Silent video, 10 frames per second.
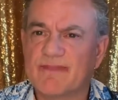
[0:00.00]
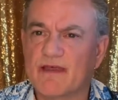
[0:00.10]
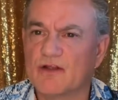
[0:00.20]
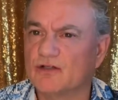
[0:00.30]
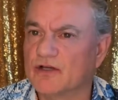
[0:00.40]

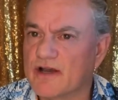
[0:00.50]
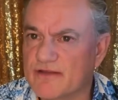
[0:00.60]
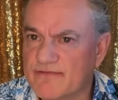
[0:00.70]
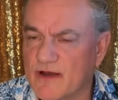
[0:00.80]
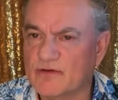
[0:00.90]
They're looking at the
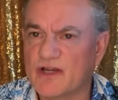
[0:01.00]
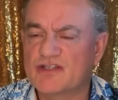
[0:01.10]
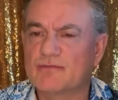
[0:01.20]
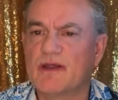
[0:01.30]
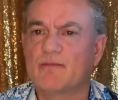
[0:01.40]

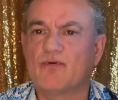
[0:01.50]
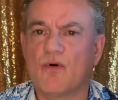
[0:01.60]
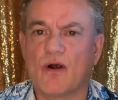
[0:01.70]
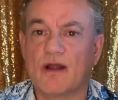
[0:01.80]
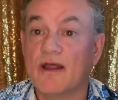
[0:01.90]
foundation being
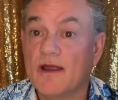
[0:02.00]
poured,